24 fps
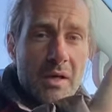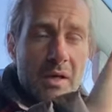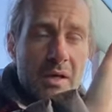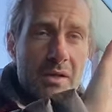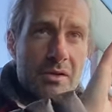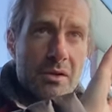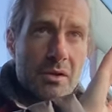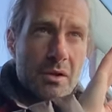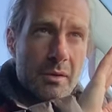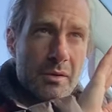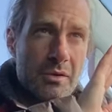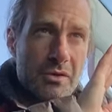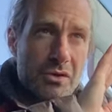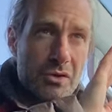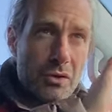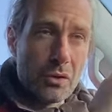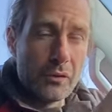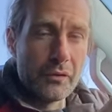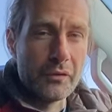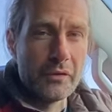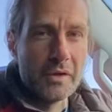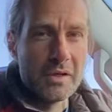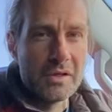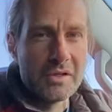It's going to
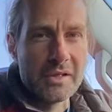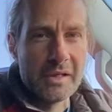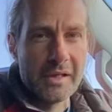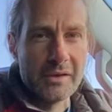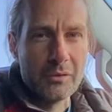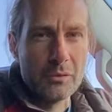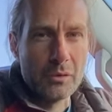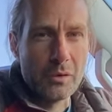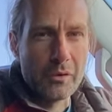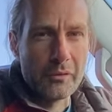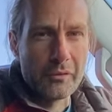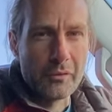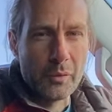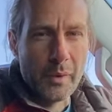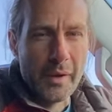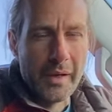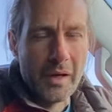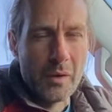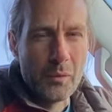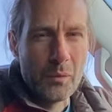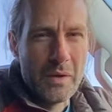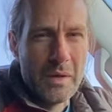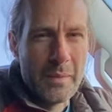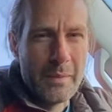soften the shadow off
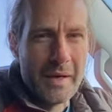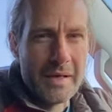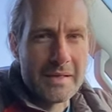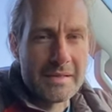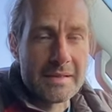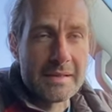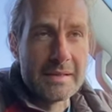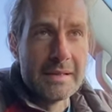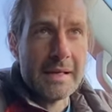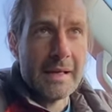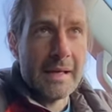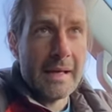quite a wee bit.